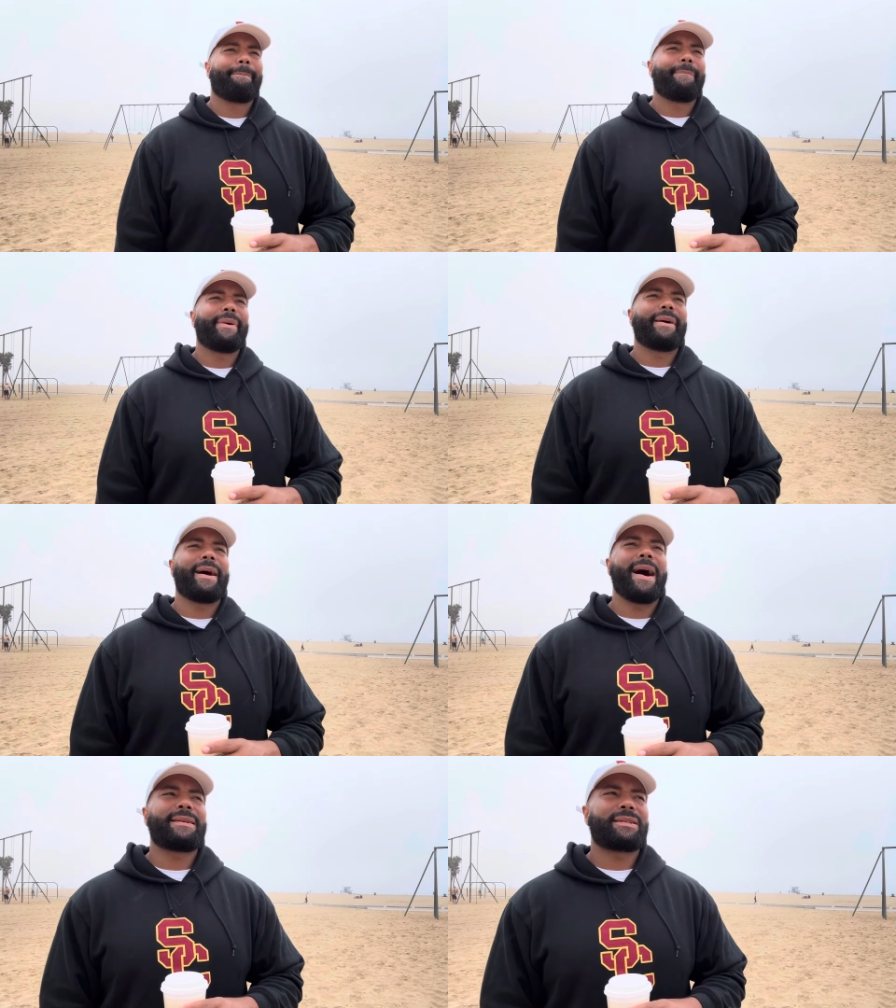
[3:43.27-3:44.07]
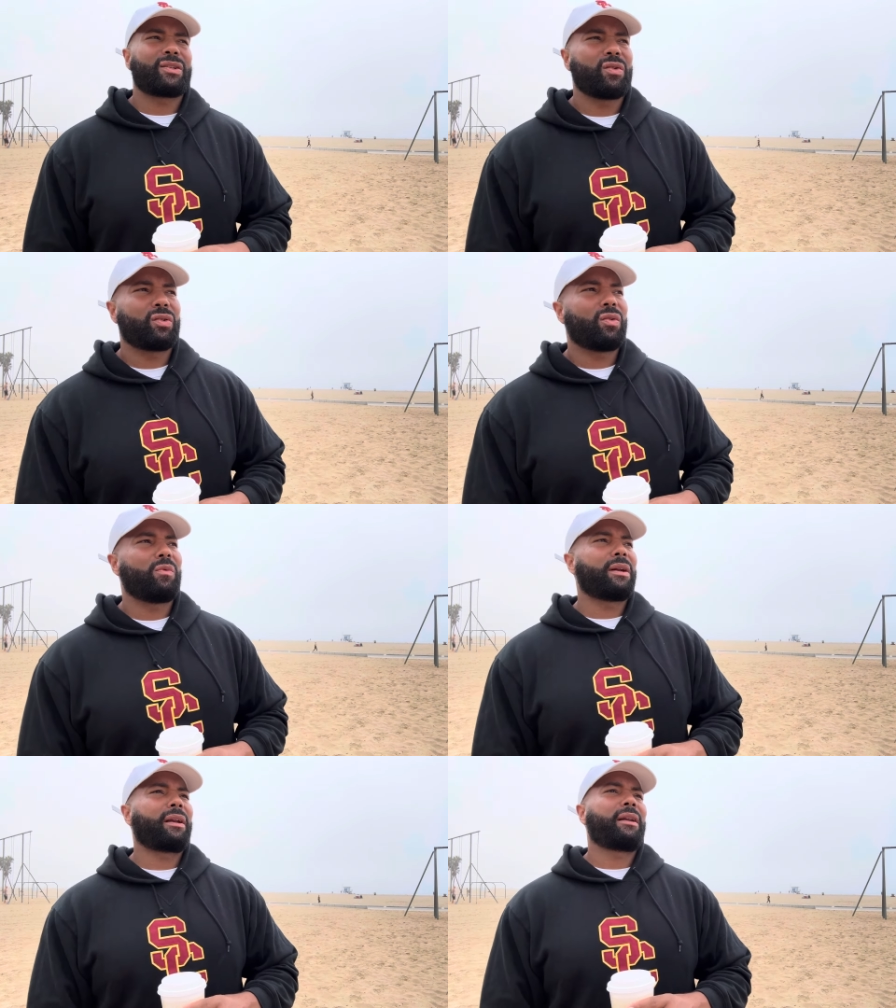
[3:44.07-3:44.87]
But I just don't know
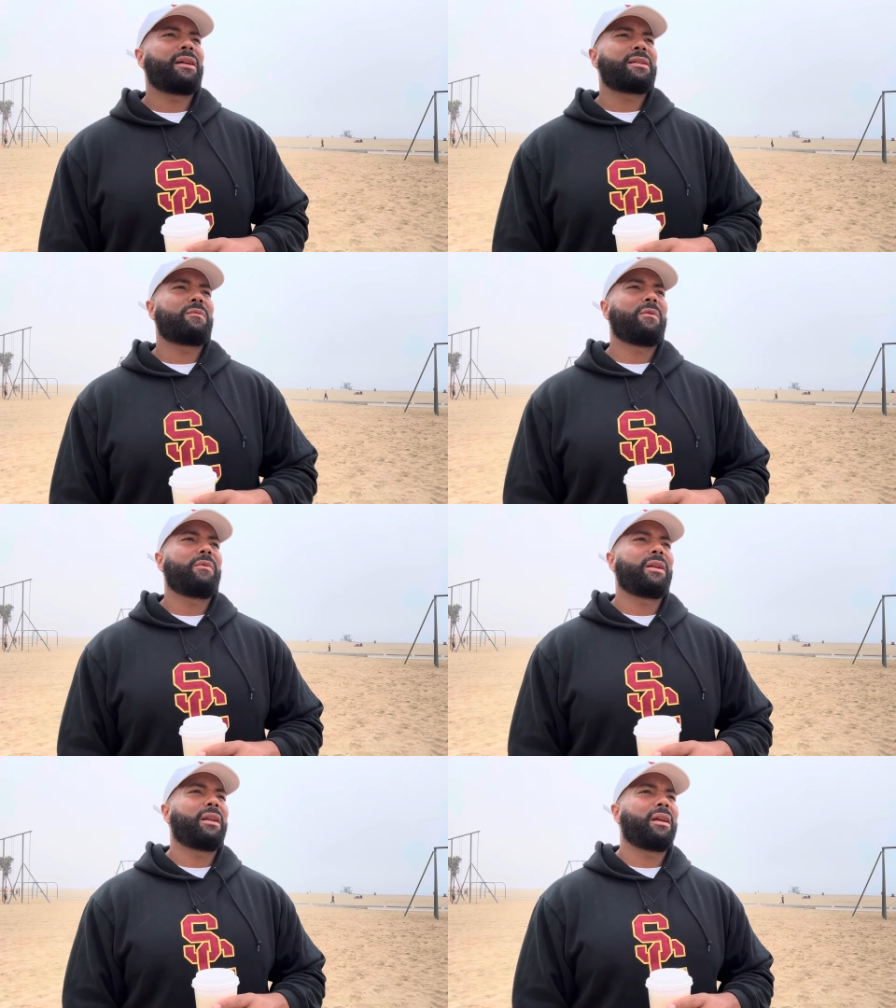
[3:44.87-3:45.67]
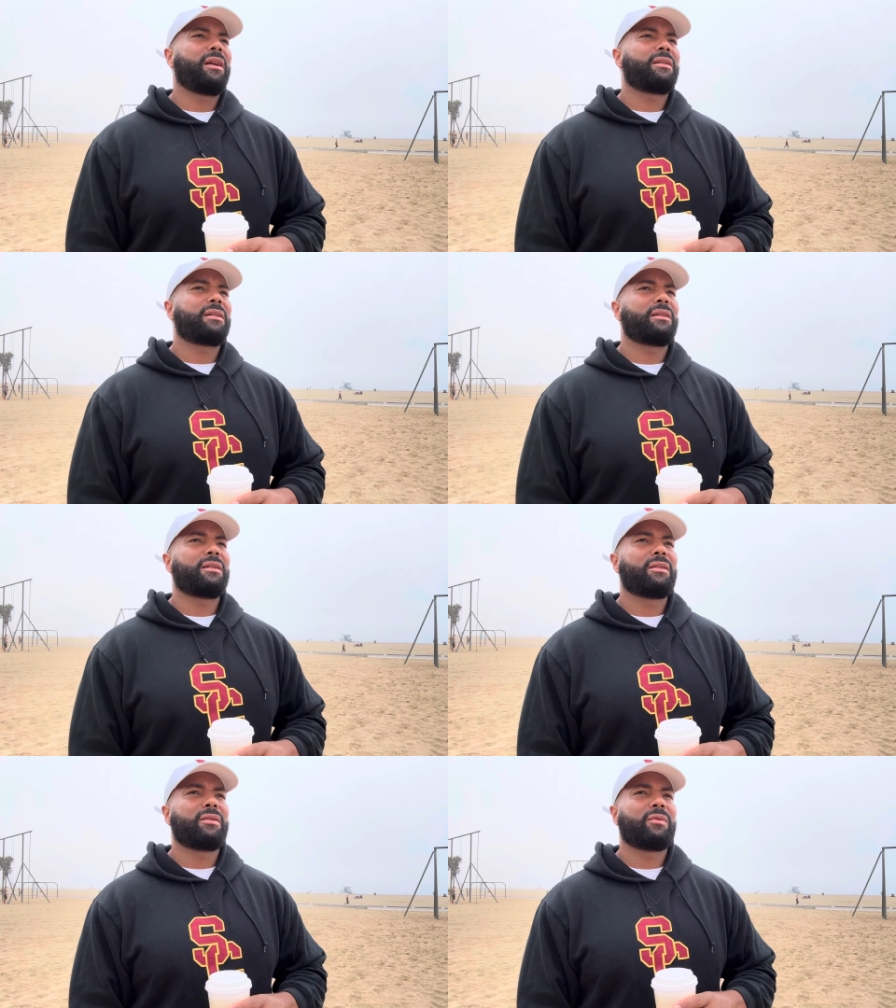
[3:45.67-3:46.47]
what it is, what we need to
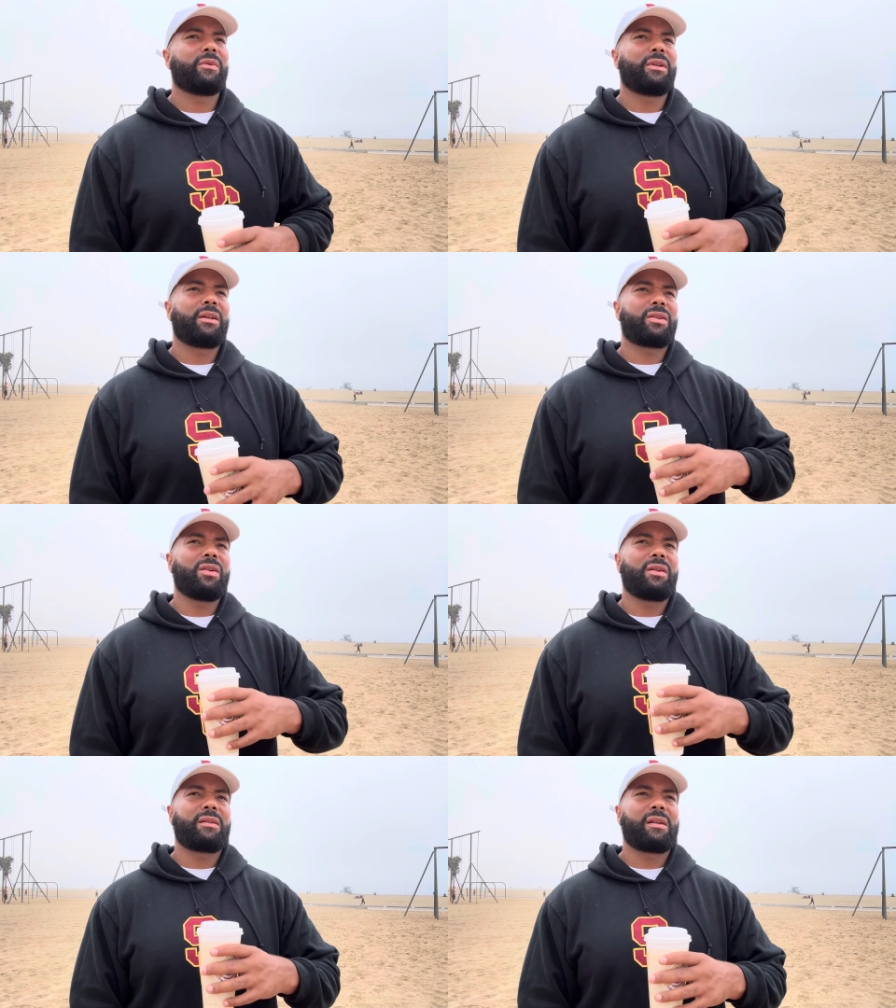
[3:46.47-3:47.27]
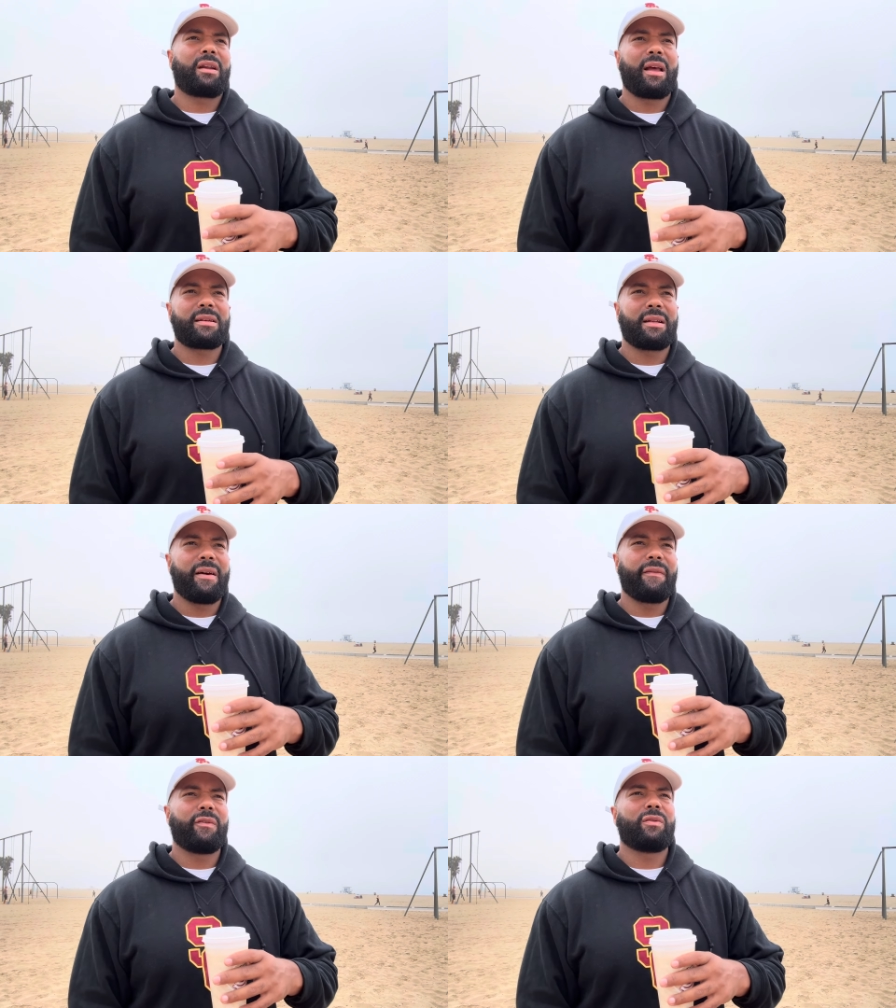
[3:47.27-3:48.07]
really turn it to the next
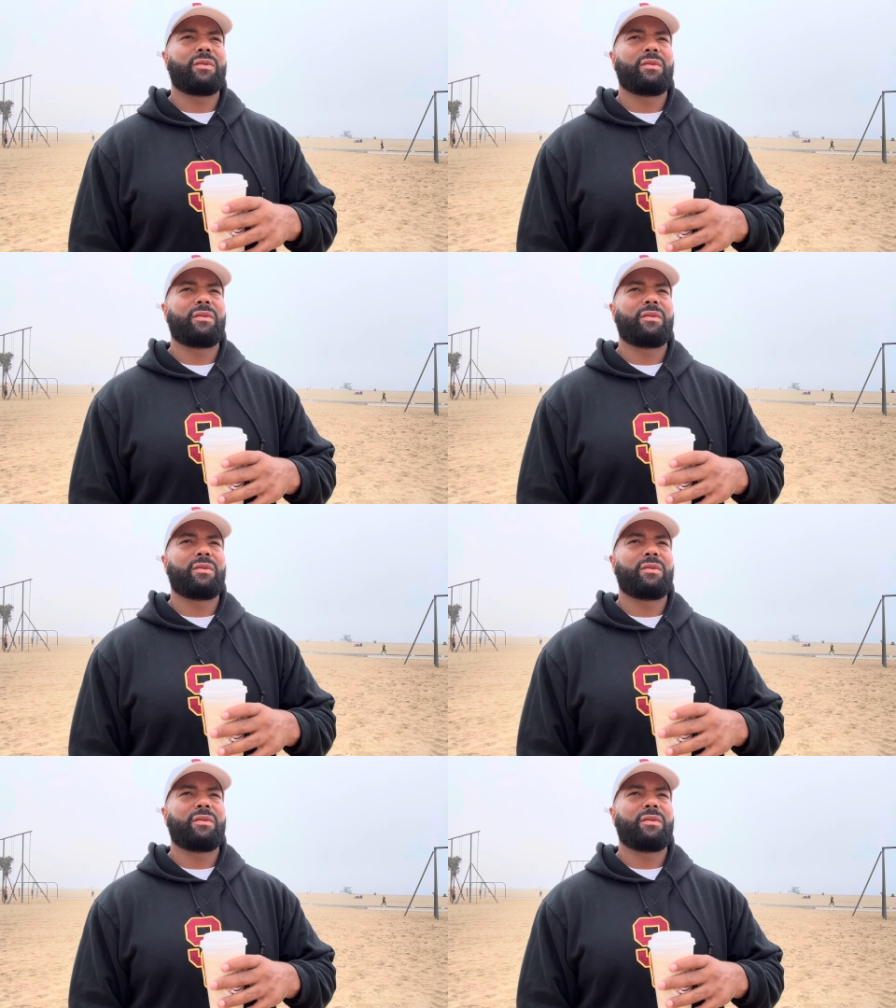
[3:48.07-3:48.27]
level